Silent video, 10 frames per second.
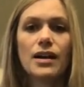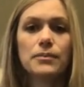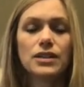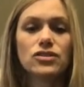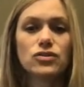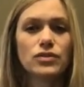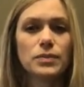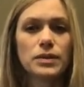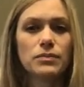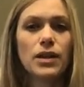because you would have
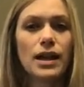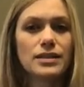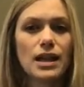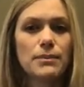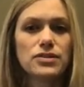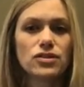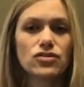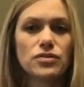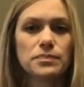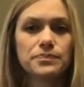been applying to that
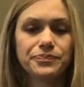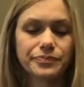position.